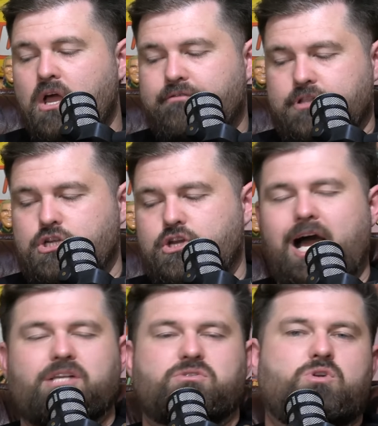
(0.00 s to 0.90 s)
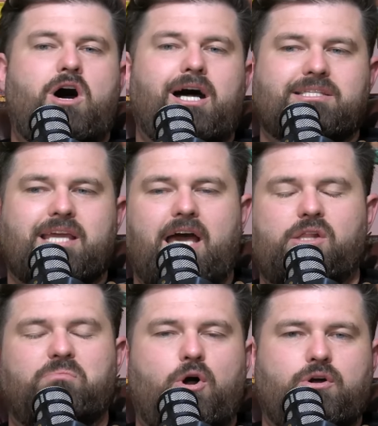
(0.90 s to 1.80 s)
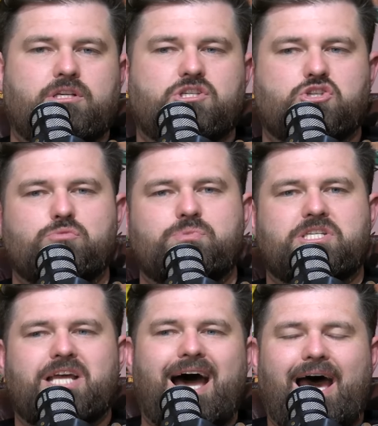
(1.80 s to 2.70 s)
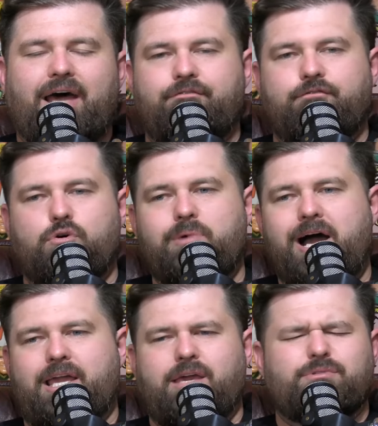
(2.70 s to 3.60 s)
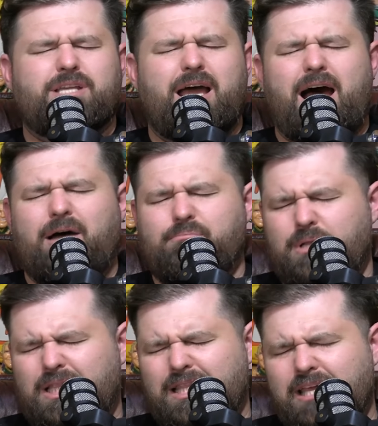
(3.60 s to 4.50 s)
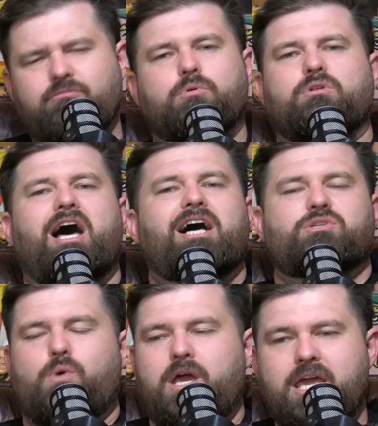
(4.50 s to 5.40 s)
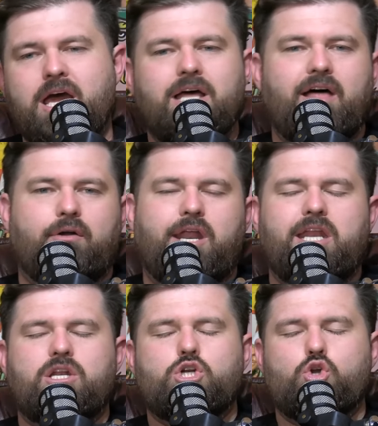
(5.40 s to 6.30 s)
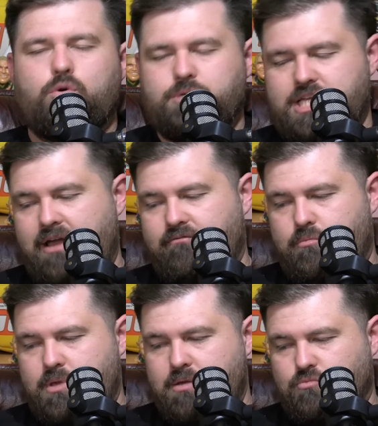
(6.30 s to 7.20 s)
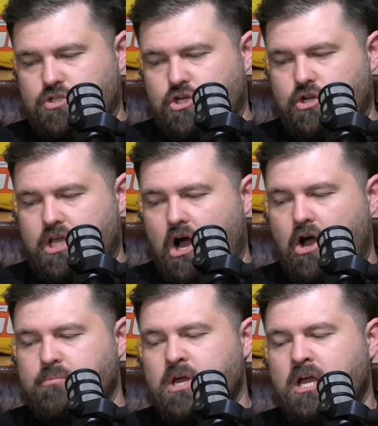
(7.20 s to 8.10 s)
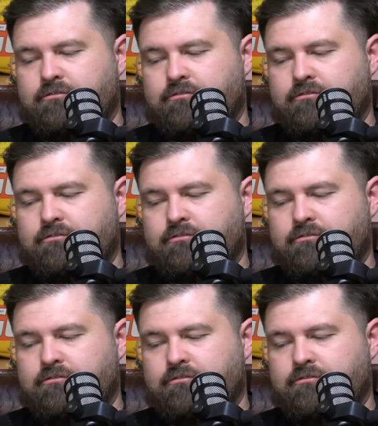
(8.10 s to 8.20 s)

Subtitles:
For the Newcastle Knights, Kalen Ponga, the superstar at fullback. He was unbelievable last week. They'll need an enormous game from him returning home.